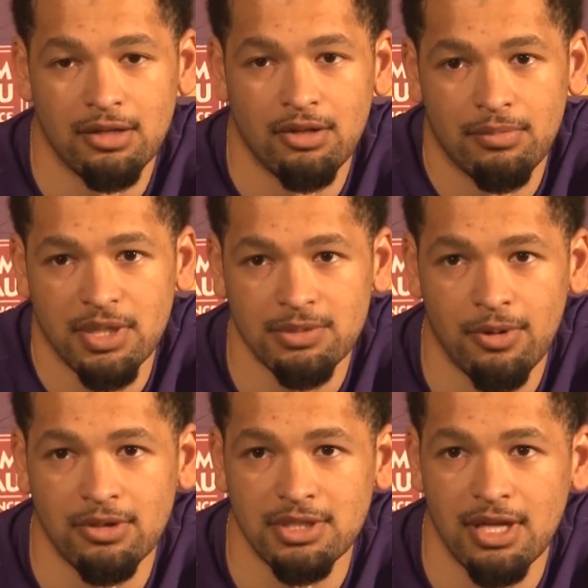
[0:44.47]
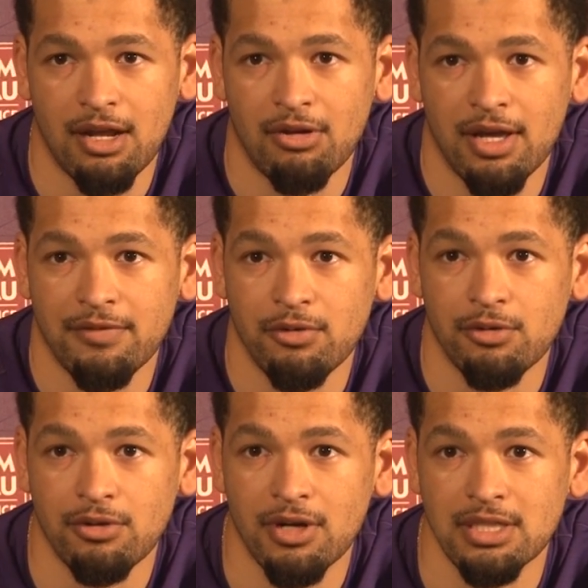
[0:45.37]
The best part is that I don't have any
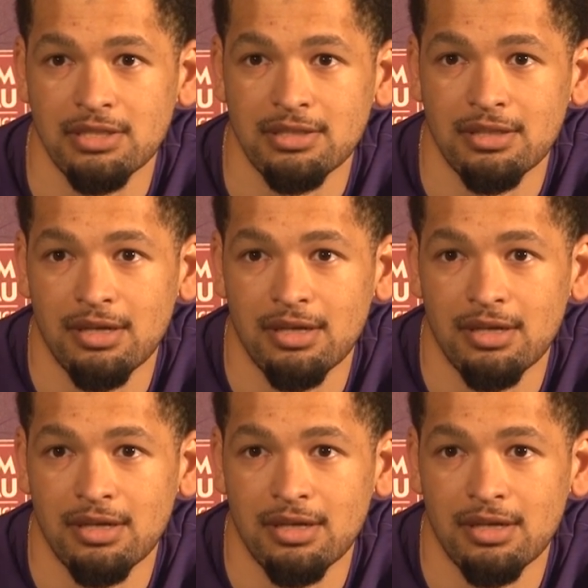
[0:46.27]
regrets.